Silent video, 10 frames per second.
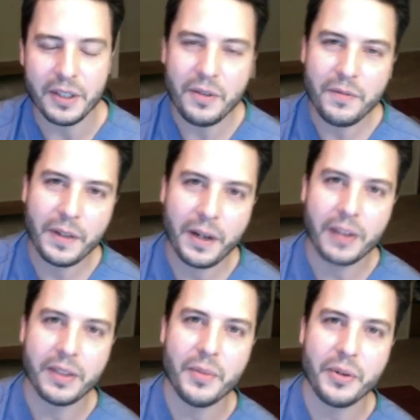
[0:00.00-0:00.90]
You can figure
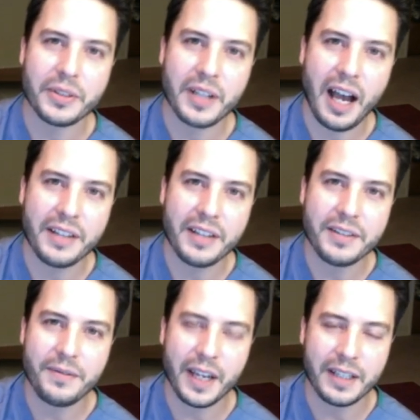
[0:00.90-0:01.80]
out the most
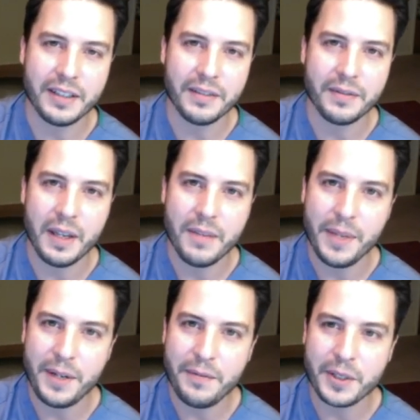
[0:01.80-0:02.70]
cost-effective,
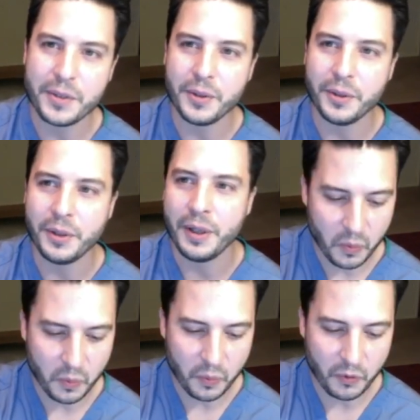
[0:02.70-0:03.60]
beneficial
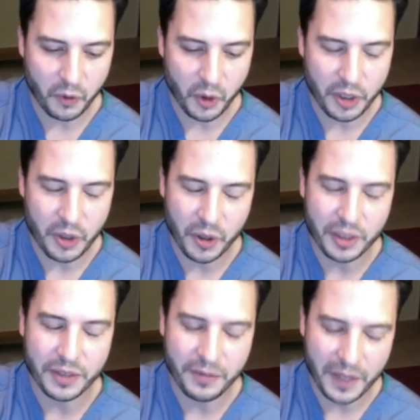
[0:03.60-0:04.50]
for your
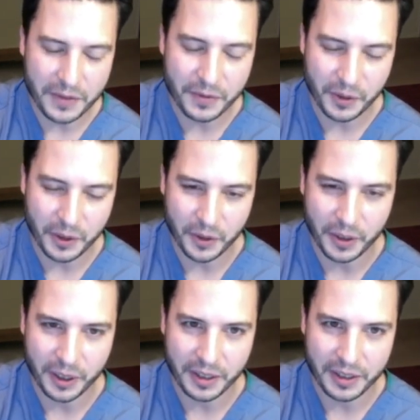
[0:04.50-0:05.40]
defense, for your